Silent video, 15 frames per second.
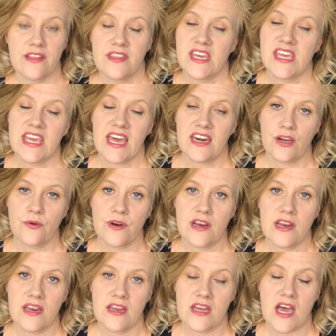the
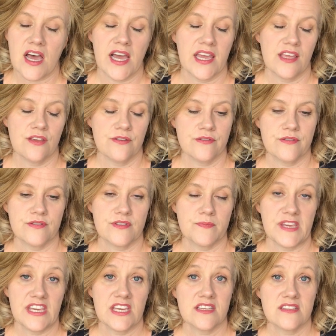category I use
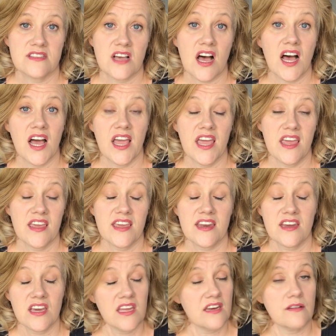because I
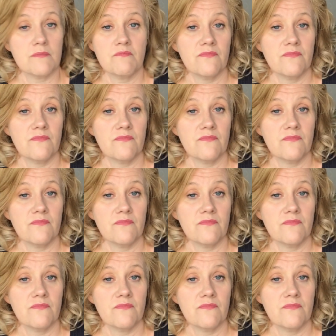cannot